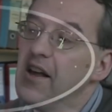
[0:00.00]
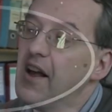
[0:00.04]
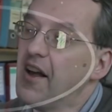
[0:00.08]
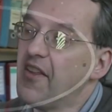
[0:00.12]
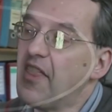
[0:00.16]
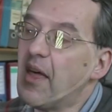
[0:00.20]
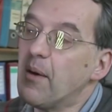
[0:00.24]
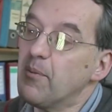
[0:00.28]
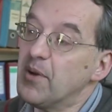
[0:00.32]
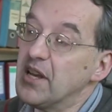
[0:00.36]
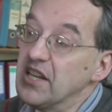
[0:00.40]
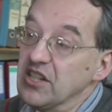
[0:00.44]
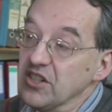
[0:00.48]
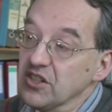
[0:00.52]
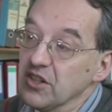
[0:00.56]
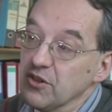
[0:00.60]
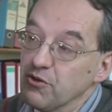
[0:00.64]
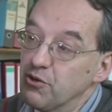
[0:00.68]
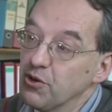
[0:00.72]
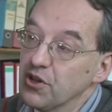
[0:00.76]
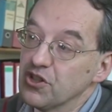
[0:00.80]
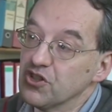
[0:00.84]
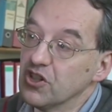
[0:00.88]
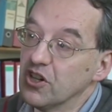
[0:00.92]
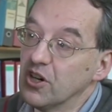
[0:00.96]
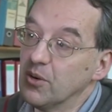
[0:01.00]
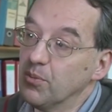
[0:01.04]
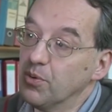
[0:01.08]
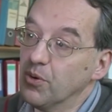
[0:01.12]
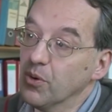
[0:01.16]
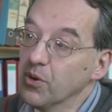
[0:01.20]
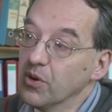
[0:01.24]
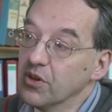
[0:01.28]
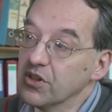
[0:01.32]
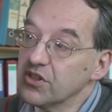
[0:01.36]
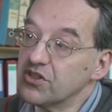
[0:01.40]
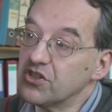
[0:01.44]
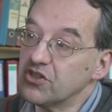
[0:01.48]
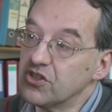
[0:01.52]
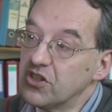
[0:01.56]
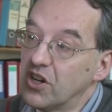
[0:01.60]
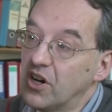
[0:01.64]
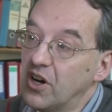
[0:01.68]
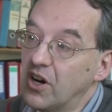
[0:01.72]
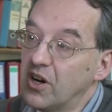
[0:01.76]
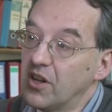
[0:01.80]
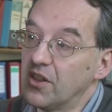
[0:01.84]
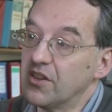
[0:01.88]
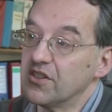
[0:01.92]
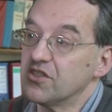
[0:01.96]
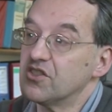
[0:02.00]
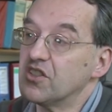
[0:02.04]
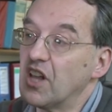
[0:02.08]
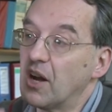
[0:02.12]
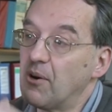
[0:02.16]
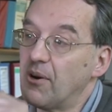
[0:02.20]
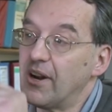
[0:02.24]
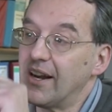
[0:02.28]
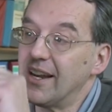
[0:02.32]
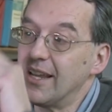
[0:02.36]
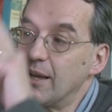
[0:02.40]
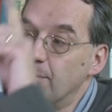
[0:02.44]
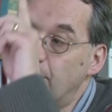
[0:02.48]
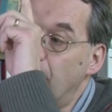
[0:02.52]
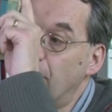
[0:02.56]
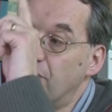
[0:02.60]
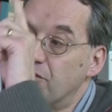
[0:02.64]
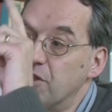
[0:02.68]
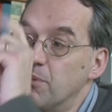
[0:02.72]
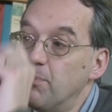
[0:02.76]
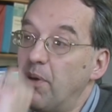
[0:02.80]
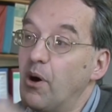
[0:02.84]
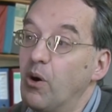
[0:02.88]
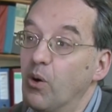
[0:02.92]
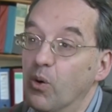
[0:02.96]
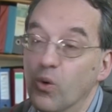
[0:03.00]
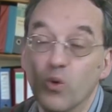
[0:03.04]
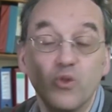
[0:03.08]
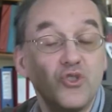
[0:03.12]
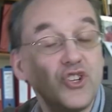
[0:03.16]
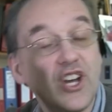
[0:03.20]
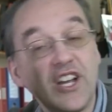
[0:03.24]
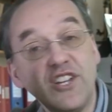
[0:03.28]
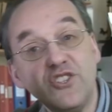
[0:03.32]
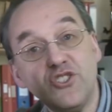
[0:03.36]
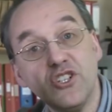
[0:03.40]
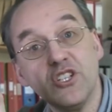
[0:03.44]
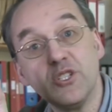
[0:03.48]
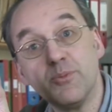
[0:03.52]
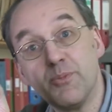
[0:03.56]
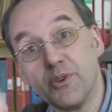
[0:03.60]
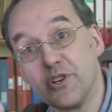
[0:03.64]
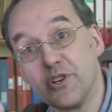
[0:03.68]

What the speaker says: And that means that, for example, the star that's directly above the pole changes